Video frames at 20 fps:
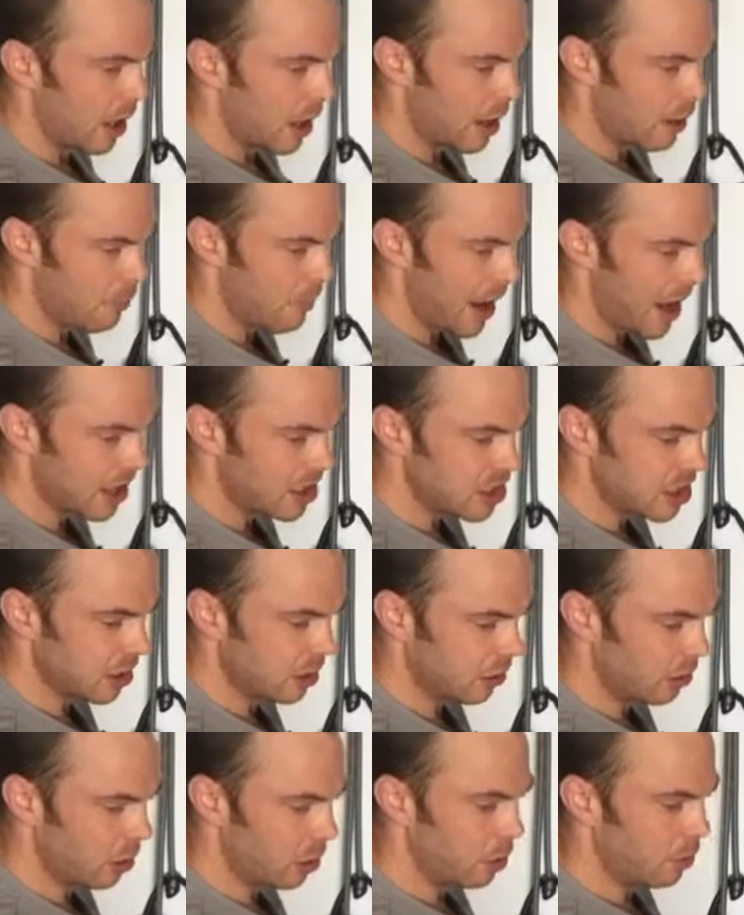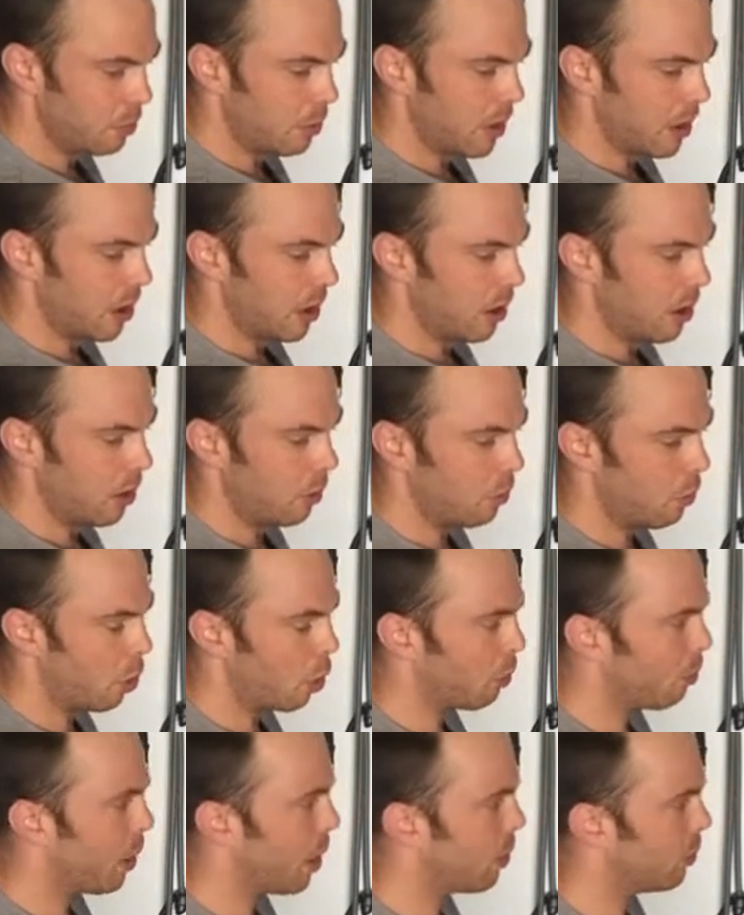Imagine a little bit more
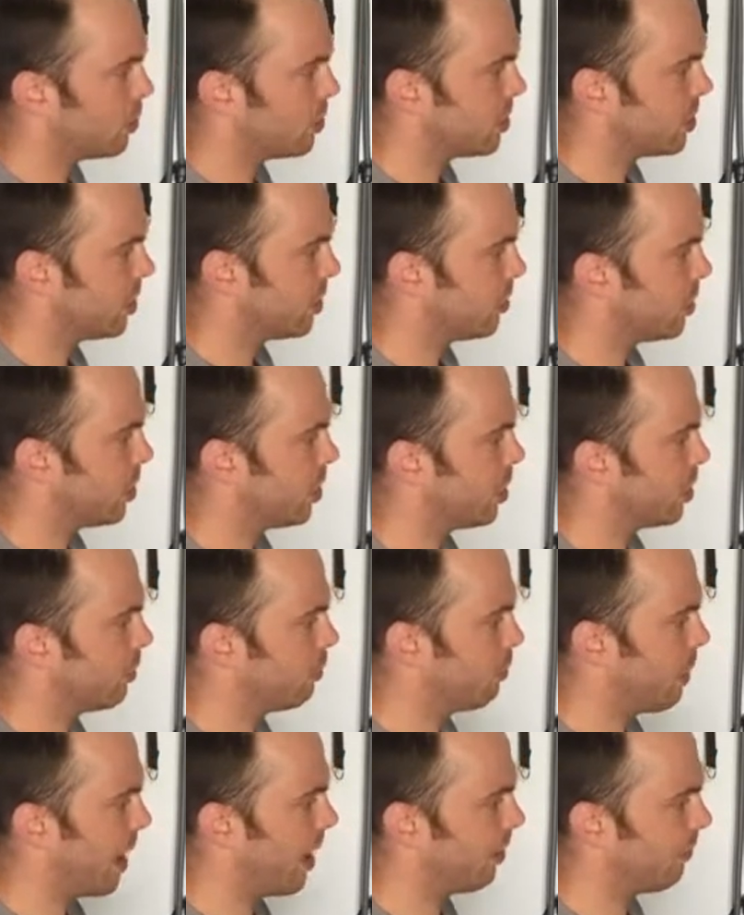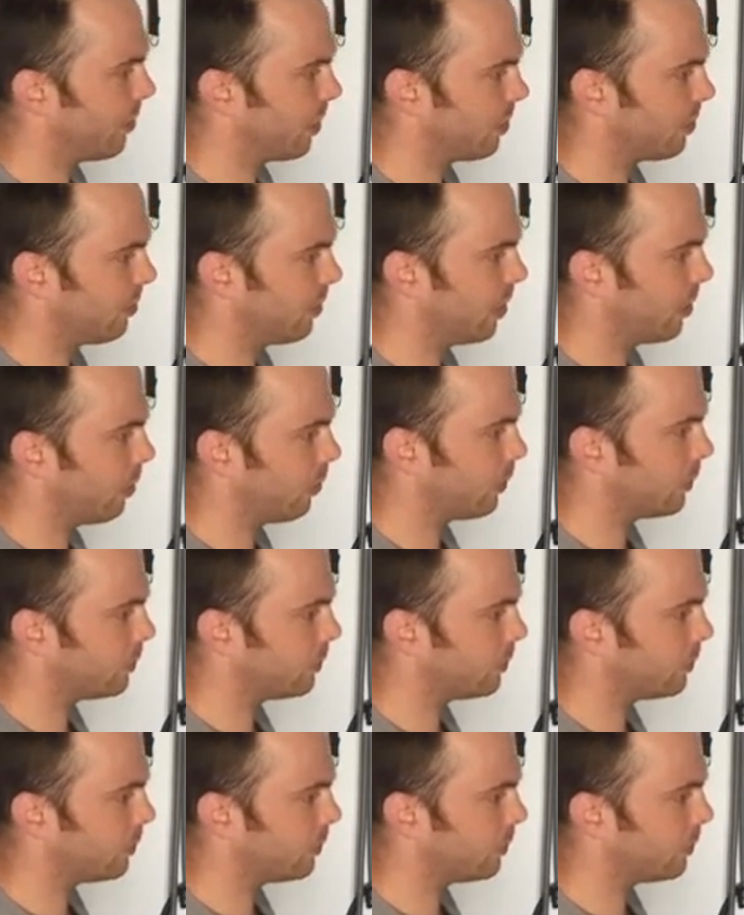posterior pelvic tilt.